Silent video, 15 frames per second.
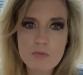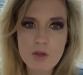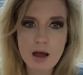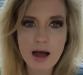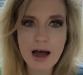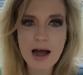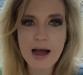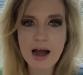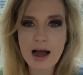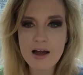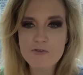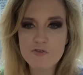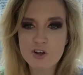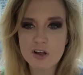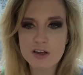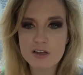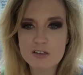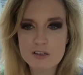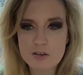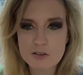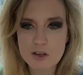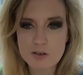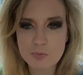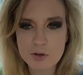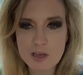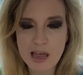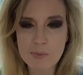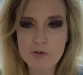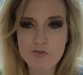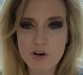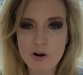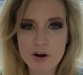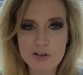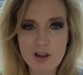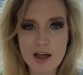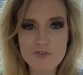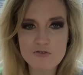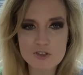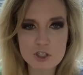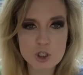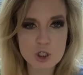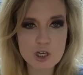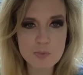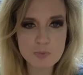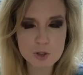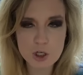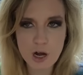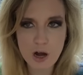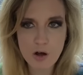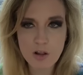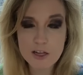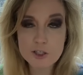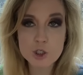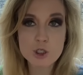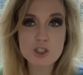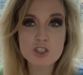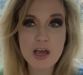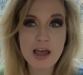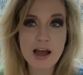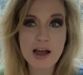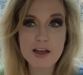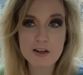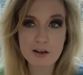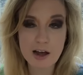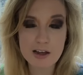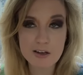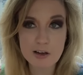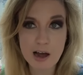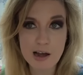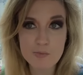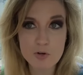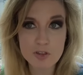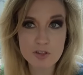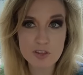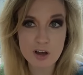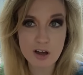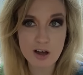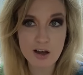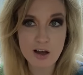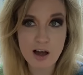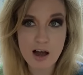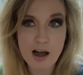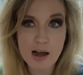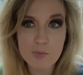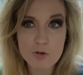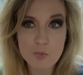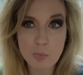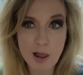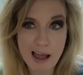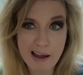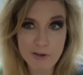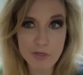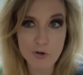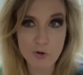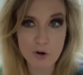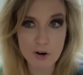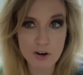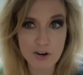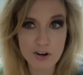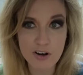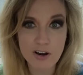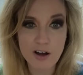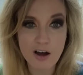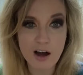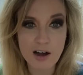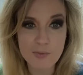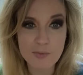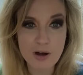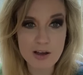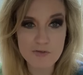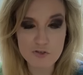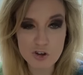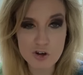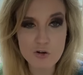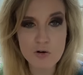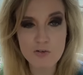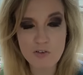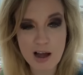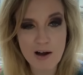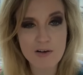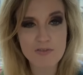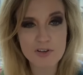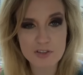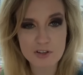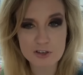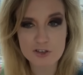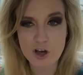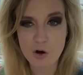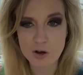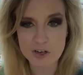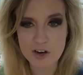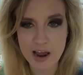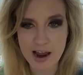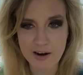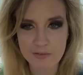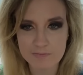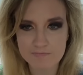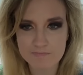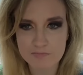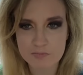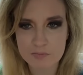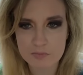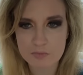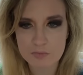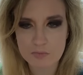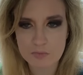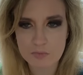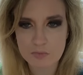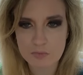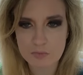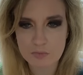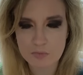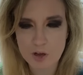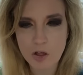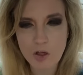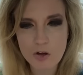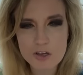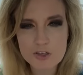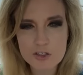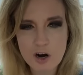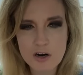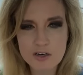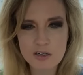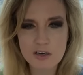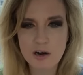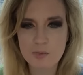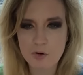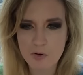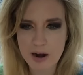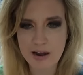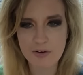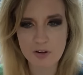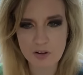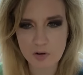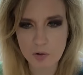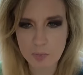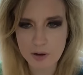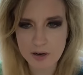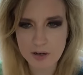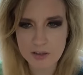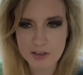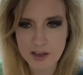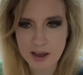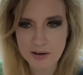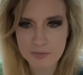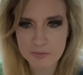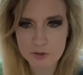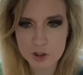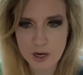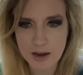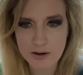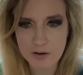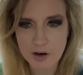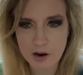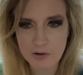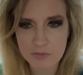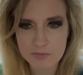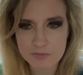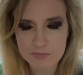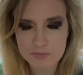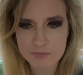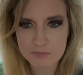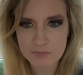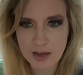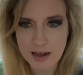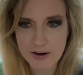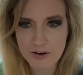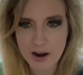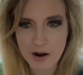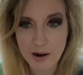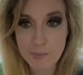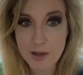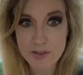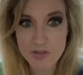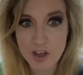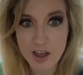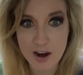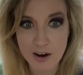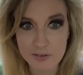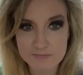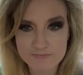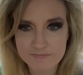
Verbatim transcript: I, I feel like it, it became a very life is cheap show. Let's just say I, I, I'm with the I'm with Blackthorne on my view of how everything's going down. Although he started to come around a little bit at the end, which I don't know. I don't know. I'm not there.